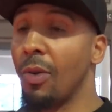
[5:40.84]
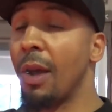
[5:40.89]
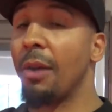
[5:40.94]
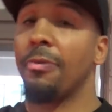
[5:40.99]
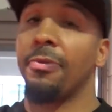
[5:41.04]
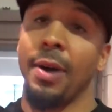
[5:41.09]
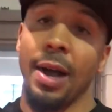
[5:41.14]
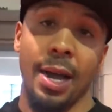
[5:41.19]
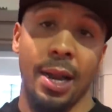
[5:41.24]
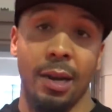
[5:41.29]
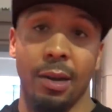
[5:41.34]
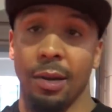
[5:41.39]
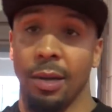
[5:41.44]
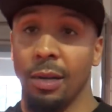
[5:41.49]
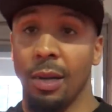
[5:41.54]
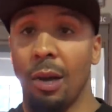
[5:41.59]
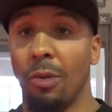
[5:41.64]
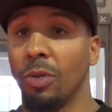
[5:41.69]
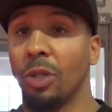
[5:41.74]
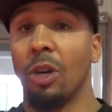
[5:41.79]
great fighter
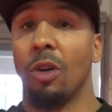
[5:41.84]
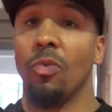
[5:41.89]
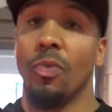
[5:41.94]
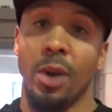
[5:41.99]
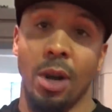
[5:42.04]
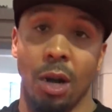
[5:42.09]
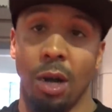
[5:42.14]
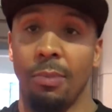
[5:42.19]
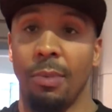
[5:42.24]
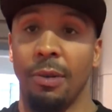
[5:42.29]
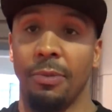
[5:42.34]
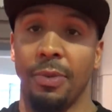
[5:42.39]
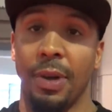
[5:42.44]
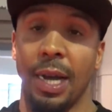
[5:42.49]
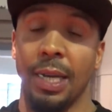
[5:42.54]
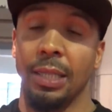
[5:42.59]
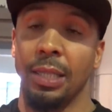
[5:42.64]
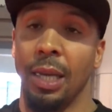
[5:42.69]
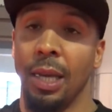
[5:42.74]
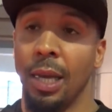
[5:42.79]
and I was gonna win all my
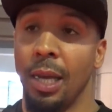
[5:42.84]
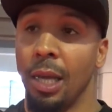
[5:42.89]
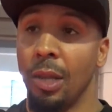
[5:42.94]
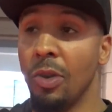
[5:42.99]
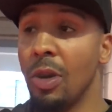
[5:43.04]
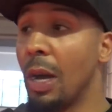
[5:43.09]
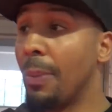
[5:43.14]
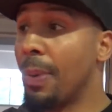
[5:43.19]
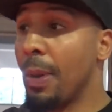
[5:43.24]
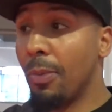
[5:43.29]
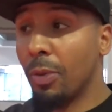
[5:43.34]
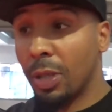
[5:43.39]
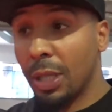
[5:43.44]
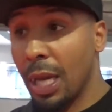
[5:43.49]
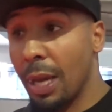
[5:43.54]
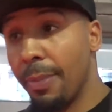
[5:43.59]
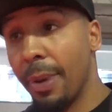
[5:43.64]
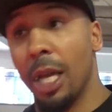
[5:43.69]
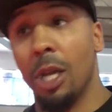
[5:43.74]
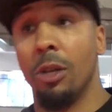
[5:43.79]
fights. You got people
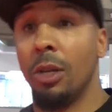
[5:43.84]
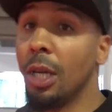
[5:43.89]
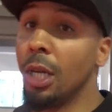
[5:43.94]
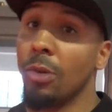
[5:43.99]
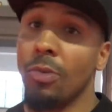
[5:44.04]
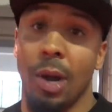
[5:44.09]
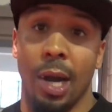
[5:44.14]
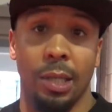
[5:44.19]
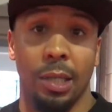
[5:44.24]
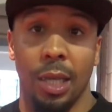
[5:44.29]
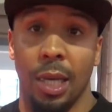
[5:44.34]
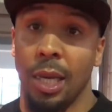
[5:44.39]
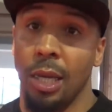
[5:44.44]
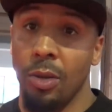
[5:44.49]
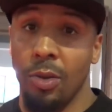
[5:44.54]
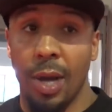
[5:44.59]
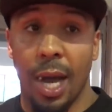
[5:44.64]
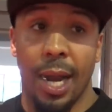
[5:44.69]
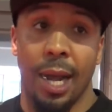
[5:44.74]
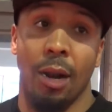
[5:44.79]
saying, man, you did the right thing,
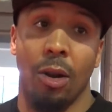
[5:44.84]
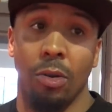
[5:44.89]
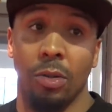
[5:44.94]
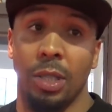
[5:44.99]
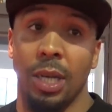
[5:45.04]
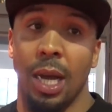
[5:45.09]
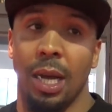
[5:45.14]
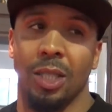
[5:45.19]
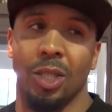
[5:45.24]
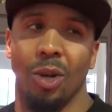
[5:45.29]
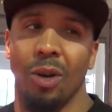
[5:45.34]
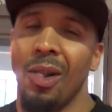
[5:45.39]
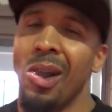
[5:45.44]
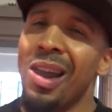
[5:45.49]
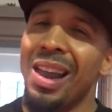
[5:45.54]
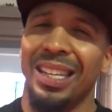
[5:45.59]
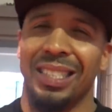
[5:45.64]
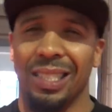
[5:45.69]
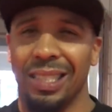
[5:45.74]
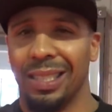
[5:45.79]
you got out on time. So
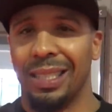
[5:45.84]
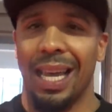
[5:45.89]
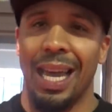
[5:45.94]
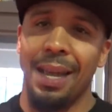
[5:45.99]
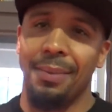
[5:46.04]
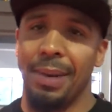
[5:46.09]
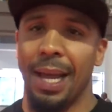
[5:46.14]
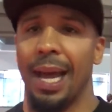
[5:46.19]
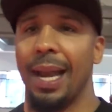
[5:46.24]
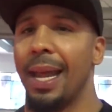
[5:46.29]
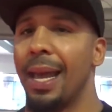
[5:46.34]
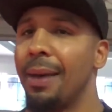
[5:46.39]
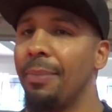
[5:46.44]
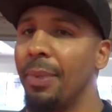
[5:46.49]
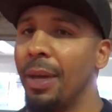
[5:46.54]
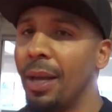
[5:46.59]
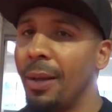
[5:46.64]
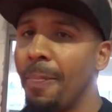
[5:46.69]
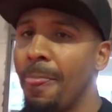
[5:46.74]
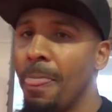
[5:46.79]
it's the same
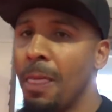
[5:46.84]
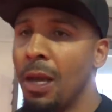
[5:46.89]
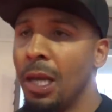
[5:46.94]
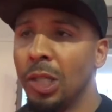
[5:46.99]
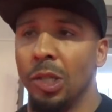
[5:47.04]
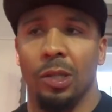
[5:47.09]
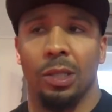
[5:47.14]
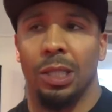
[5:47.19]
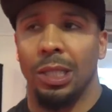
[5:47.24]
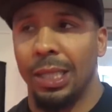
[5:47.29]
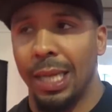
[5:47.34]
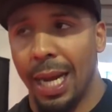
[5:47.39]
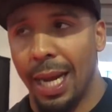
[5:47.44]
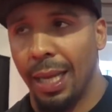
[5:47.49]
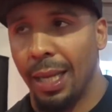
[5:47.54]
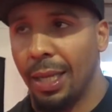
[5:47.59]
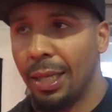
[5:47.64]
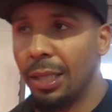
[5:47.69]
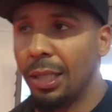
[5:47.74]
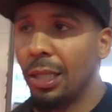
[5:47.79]
dynamic. So it's a
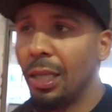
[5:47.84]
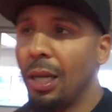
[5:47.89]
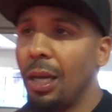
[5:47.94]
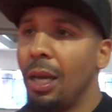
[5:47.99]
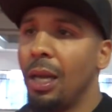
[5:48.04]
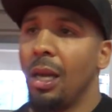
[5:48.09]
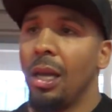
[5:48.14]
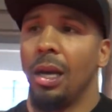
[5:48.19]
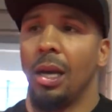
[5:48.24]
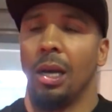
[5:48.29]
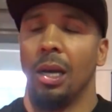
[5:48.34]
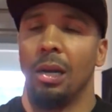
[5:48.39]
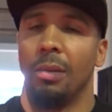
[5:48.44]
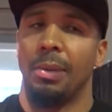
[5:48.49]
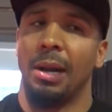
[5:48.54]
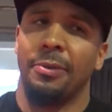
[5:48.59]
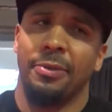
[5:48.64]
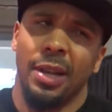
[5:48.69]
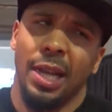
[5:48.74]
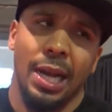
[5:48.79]
challenge,
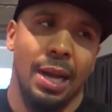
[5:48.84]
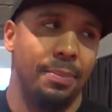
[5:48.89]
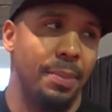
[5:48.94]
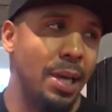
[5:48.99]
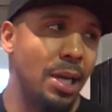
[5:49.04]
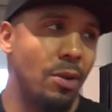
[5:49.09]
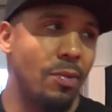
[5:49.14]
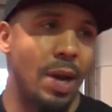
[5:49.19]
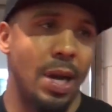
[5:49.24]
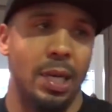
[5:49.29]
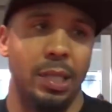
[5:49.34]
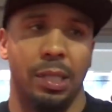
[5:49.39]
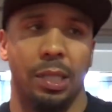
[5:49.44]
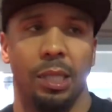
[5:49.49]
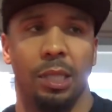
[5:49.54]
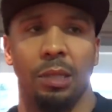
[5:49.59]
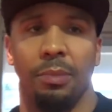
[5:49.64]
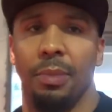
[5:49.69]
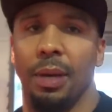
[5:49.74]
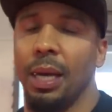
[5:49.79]
but I feel like I made the right
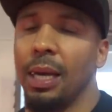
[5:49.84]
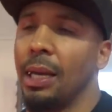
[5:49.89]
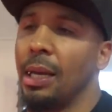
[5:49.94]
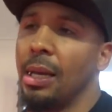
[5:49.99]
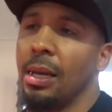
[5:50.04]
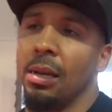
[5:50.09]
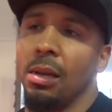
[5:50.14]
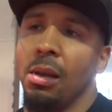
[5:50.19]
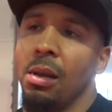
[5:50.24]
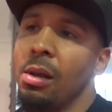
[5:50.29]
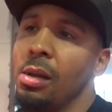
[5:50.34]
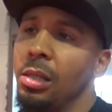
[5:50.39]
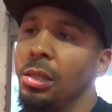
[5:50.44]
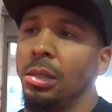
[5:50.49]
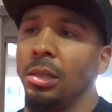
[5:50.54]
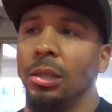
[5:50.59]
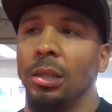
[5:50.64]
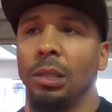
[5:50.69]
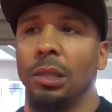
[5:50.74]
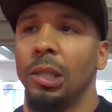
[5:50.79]
decision, man,
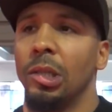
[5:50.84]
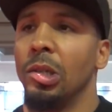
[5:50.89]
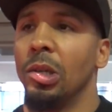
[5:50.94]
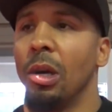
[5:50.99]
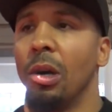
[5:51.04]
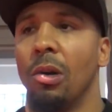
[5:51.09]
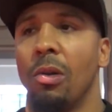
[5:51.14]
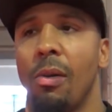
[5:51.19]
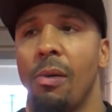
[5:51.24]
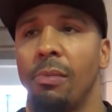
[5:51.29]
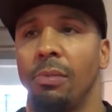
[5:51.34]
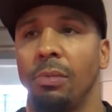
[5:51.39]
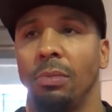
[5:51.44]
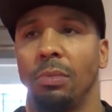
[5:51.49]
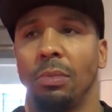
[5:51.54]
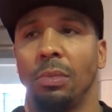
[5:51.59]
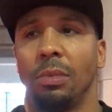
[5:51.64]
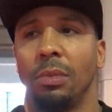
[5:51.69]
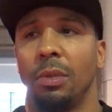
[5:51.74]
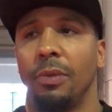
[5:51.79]
and you know,
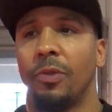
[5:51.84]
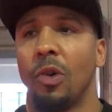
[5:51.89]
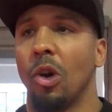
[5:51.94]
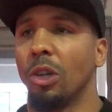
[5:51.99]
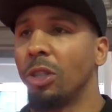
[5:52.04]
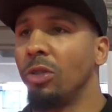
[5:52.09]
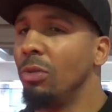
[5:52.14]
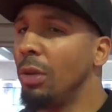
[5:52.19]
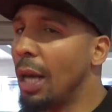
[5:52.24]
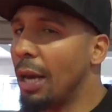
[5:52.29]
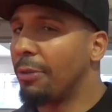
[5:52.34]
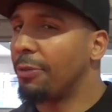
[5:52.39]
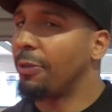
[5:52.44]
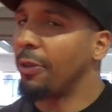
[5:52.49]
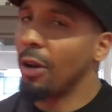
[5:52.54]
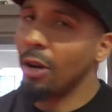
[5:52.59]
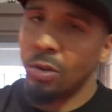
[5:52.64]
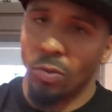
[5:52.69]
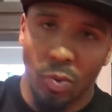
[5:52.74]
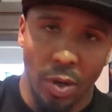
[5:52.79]
of course, you love
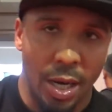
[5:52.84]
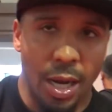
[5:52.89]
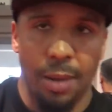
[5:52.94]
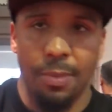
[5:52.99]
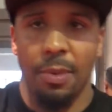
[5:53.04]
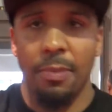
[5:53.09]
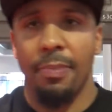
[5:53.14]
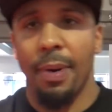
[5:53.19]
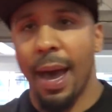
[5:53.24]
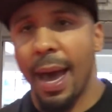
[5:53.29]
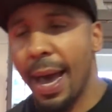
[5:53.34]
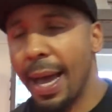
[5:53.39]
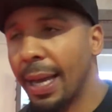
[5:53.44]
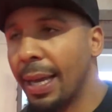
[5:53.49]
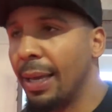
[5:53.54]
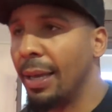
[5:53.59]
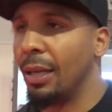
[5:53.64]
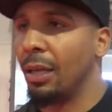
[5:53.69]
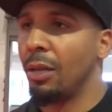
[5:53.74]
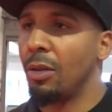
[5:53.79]
flirting with coming back,
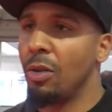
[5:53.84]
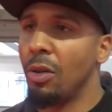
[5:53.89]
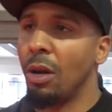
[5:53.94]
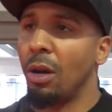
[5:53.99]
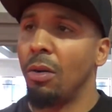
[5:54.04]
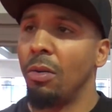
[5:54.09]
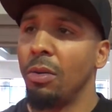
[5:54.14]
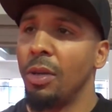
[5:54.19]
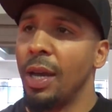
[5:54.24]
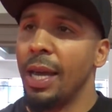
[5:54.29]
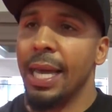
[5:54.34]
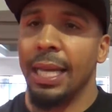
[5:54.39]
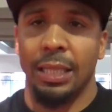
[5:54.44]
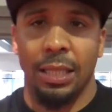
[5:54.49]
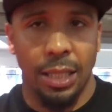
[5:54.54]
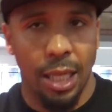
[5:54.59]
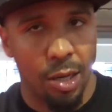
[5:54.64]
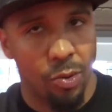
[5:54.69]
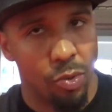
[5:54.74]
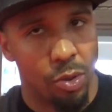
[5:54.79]
and you know, your
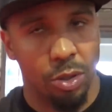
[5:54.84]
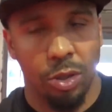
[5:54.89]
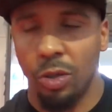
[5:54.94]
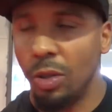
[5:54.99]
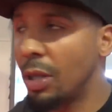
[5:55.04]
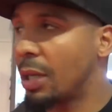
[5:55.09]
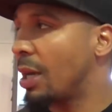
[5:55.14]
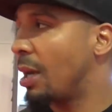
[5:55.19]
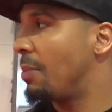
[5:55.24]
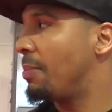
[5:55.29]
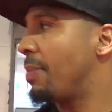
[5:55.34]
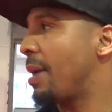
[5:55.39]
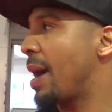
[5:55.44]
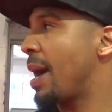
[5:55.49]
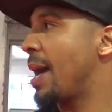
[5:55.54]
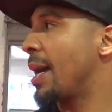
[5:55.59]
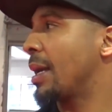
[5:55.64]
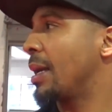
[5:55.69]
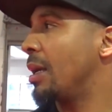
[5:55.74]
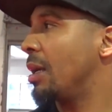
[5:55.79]
instinct wants you to come
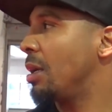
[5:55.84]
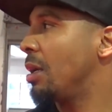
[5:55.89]
back.